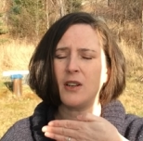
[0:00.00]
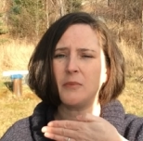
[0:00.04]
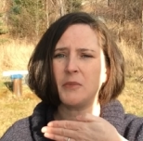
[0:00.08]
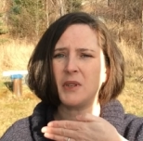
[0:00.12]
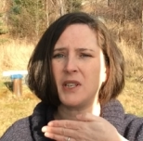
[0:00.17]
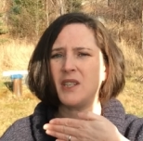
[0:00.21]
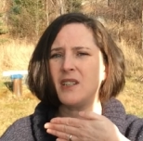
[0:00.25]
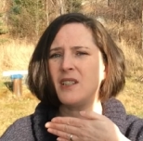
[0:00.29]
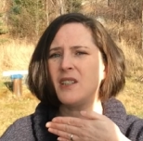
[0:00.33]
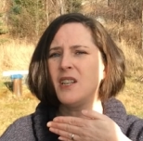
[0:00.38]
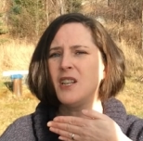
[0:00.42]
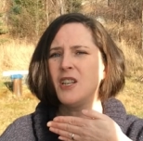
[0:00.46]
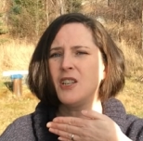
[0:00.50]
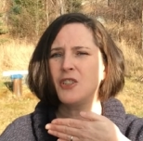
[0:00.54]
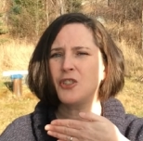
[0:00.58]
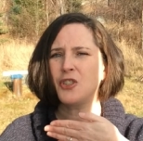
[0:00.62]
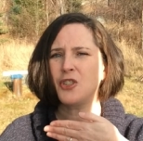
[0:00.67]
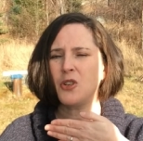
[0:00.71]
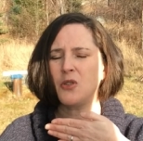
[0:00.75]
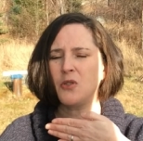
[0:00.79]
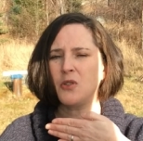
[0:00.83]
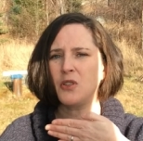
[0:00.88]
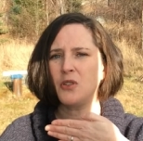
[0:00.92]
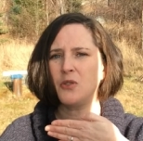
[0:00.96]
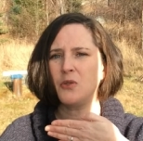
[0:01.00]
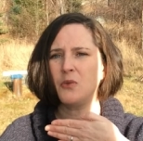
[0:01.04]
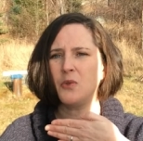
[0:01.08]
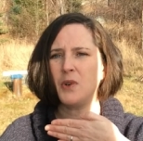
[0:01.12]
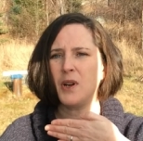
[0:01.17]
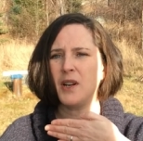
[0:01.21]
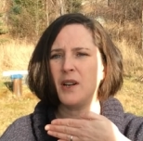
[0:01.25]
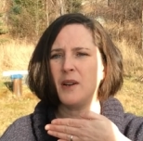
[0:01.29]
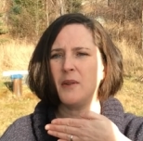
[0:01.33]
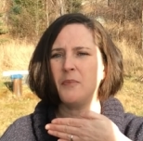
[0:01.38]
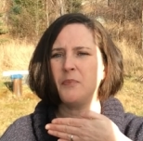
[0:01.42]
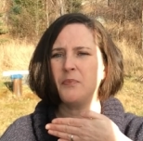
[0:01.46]
I'm going to show you
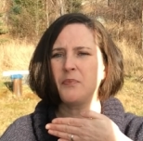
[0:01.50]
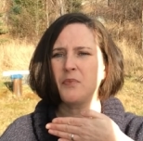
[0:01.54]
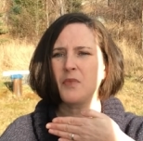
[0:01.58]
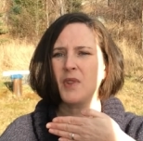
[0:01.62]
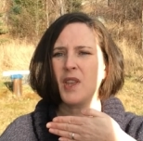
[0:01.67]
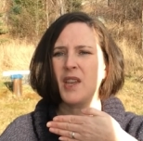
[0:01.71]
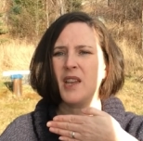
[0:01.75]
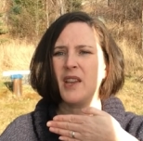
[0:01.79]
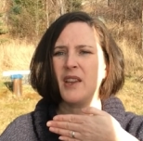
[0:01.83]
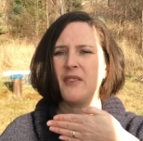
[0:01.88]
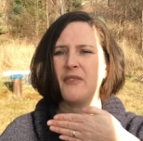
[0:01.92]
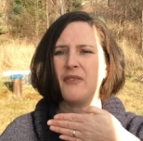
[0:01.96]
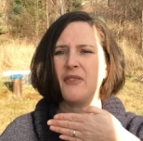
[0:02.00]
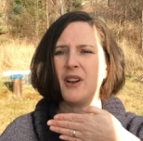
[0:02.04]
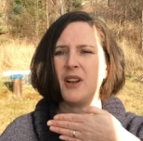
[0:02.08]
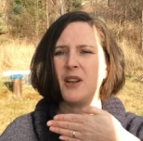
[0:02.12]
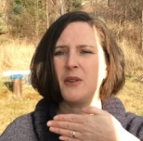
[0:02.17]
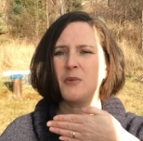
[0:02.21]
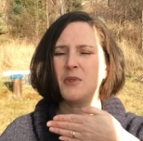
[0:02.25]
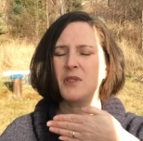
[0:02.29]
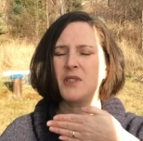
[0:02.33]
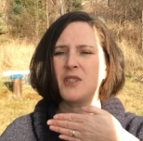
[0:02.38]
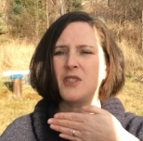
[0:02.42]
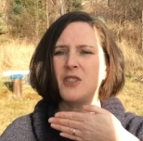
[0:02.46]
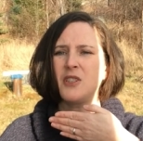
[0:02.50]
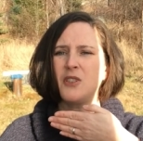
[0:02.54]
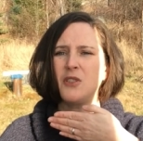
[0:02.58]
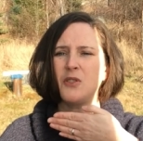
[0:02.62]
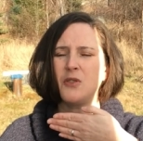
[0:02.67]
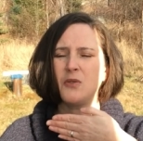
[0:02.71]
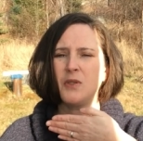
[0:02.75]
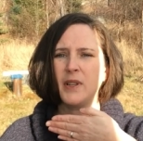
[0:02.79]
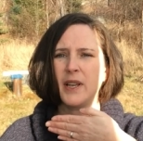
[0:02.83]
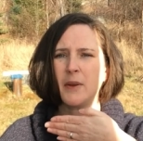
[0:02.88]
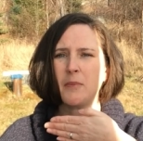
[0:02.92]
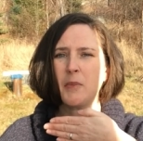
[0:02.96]
um, if I was to
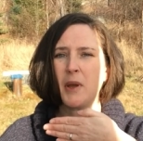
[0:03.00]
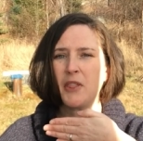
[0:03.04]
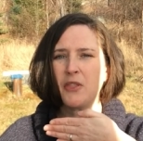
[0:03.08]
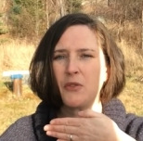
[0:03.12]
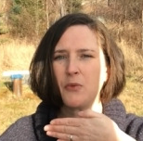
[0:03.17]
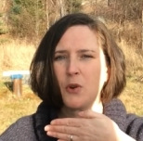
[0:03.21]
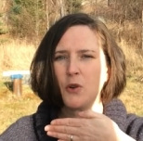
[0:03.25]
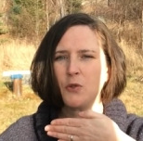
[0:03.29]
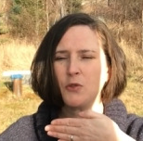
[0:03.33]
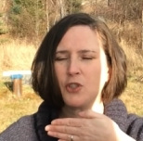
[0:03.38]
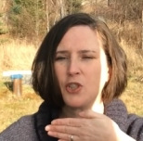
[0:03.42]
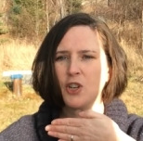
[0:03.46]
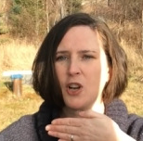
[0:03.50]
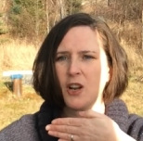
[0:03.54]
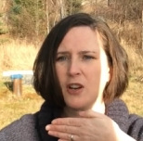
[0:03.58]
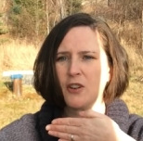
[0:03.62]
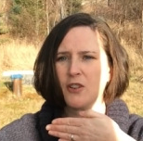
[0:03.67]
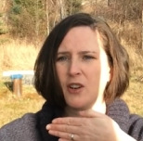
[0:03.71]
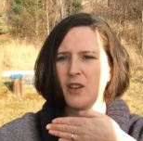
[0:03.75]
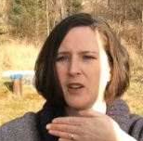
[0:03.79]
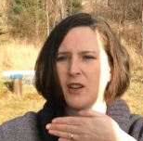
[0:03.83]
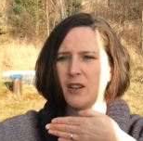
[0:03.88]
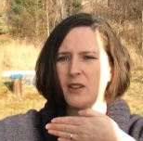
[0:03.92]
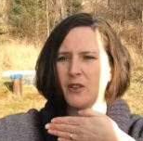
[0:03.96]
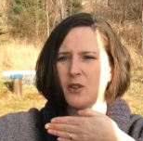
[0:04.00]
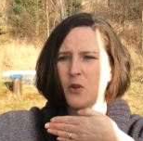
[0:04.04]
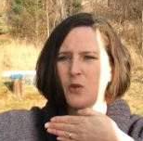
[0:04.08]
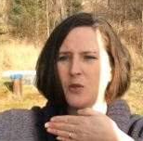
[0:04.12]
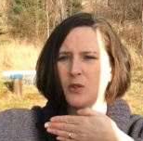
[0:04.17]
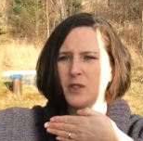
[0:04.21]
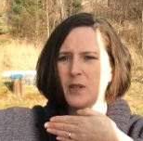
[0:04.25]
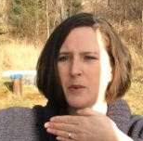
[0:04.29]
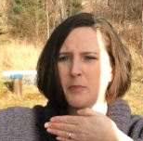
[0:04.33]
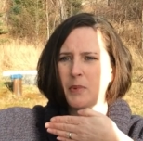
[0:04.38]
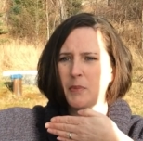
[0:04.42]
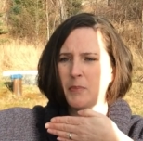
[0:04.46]
do like my throat chakra, I'd
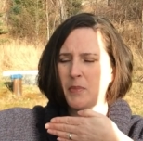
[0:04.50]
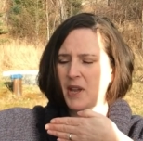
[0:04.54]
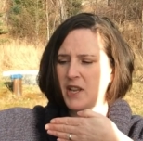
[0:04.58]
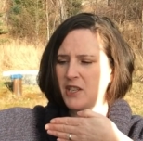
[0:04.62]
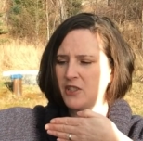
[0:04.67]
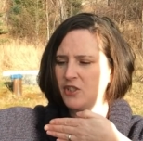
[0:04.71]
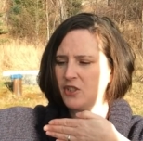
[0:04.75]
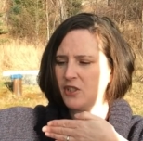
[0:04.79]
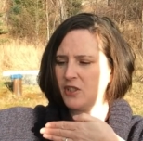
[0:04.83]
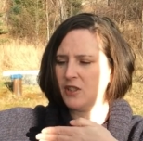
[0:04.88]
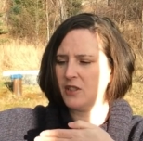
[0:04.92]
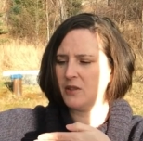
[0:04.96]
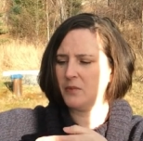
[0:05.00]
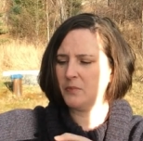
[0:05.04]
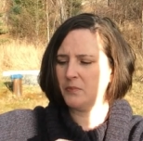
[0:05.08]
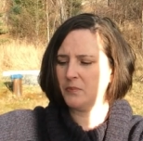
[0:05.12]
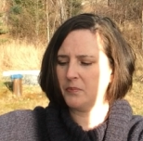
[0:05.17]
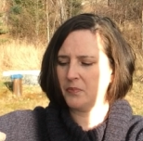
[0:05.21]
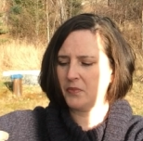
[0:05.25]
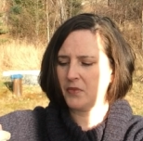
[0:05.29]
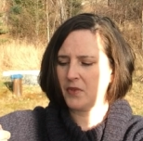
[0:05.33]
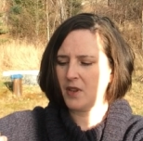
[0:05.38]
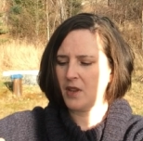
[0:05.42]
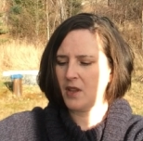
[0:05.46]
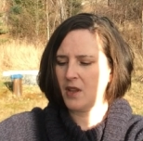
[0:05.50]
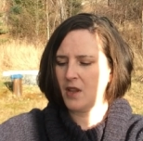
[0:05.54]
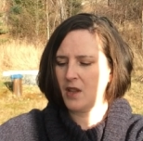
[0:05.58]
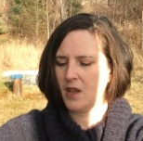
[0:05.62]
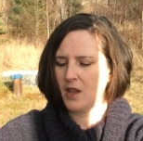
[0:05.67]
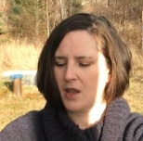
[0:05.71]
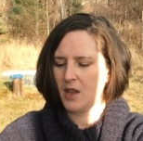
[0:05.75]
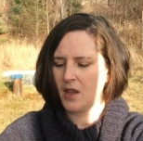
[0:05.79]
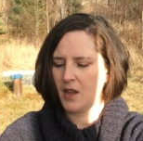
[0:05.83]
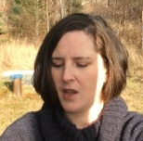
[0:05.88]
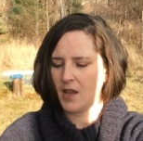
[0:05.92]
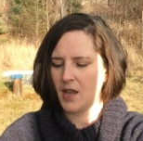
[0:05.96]
hold up a pendulum
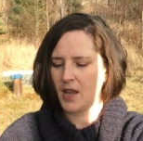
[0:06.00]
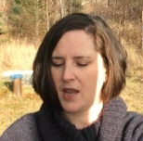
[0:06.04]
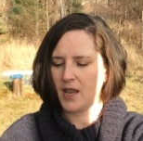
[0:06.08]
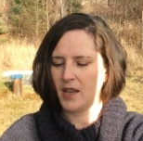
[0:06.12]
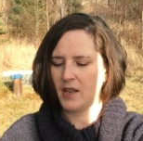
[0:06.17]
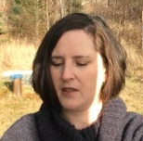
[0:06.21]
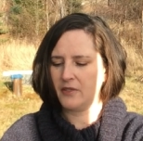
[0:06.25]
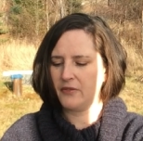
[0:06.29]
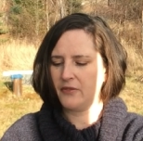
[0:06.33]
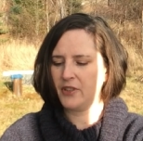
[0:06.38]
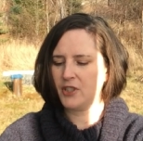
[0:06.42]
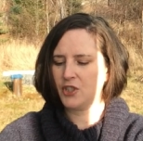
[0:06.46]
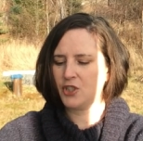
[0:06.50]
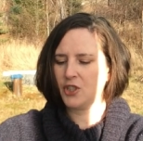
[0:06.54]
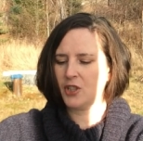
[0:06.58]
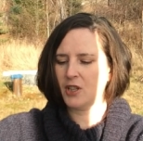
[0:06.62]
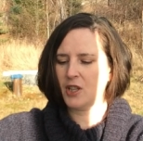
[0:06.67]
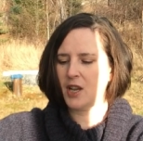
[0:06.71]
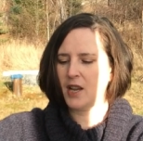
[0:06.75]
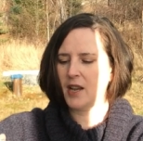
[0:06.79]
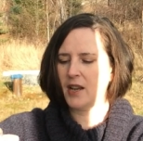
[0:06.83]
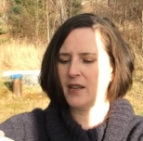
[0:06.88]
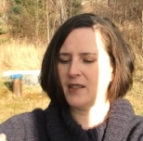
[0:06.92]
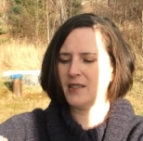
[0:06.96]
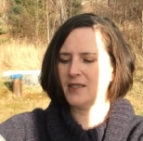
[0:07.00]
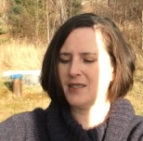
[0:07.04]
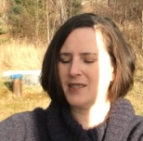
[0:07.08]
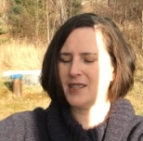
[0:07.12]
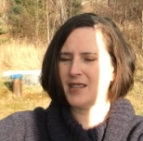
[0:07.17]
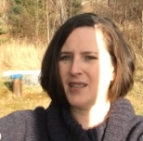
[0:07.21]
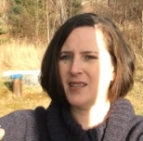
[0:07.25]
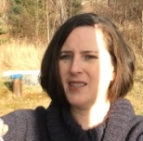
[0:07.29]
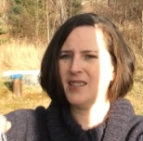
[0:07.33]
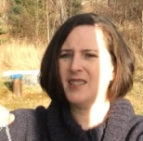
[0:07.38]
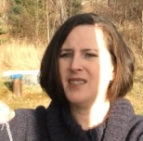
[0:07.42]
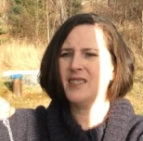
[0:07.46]
and visualize
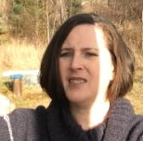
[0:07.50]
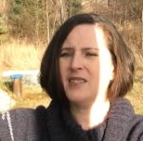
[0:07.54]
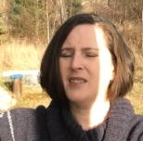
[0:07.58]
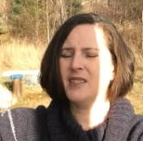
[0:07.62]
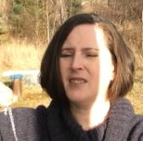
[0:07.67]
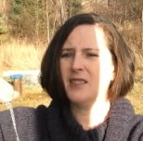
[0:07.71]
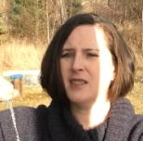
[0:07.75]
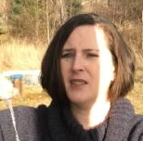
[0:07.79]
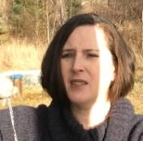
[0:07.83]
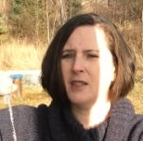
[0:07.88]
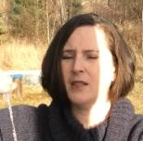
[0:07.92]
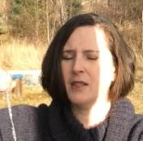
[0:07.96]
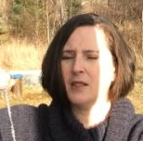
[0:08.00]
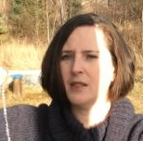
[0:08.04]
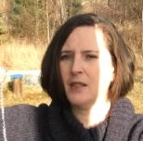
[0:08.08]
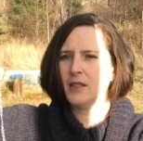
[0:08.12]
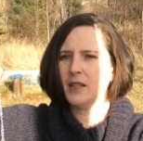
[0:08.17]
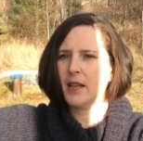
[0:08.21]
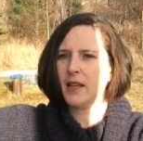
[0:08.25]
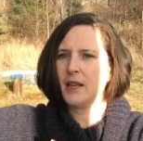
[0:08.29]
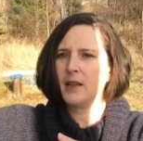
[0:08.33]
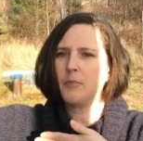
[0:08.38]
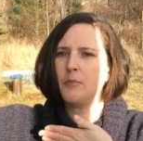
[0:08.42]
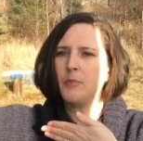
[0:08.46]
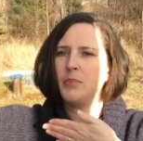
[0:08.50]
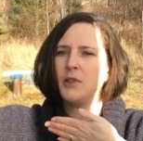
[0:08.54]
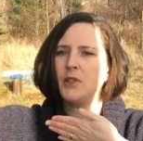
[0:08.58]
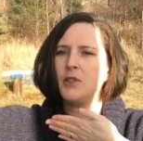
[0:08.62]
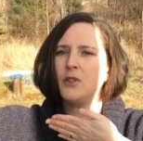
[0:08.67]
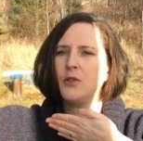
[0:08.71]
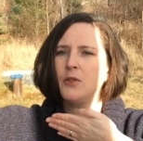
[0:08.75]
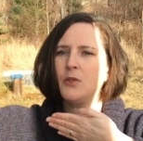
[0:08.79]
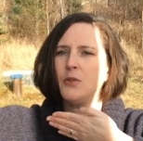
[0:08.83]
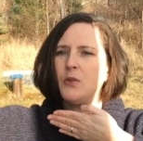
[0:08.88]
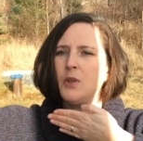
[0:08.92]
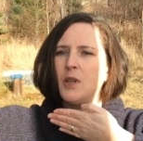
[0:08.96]
like
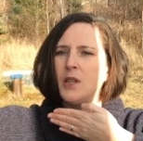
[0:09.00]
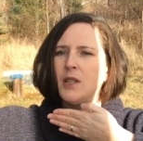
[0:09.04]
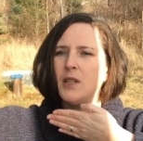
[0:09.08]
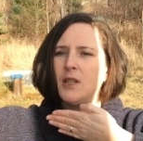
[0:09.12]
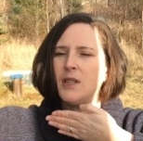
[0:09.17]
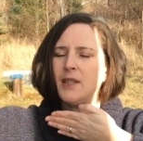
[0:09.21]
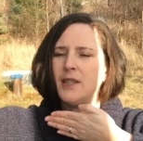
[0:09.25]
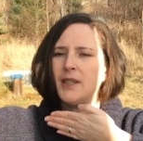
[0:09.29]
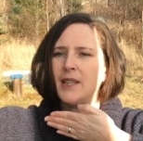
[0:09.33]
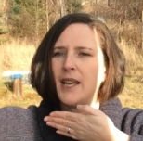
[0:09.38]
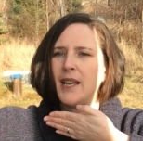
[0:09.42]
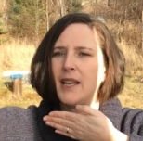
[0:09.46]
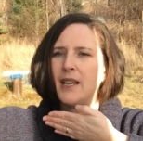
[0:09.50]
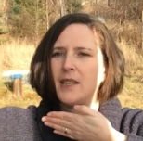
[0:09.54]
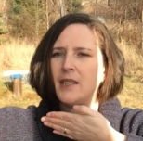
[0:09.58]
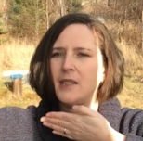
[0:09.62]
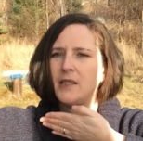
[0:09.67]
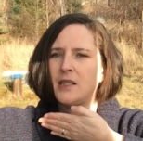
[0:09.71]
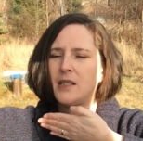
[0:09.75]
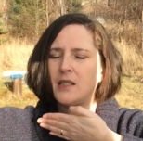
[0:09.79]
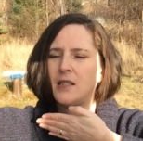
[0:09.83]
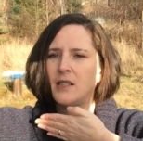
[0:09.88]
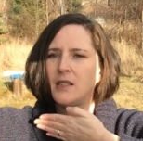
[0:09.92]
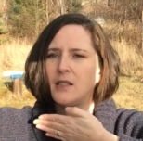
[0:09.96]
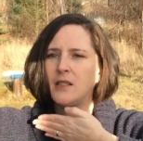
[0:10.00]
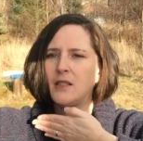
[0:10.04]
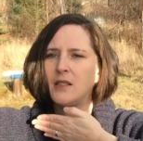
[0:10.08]
blue light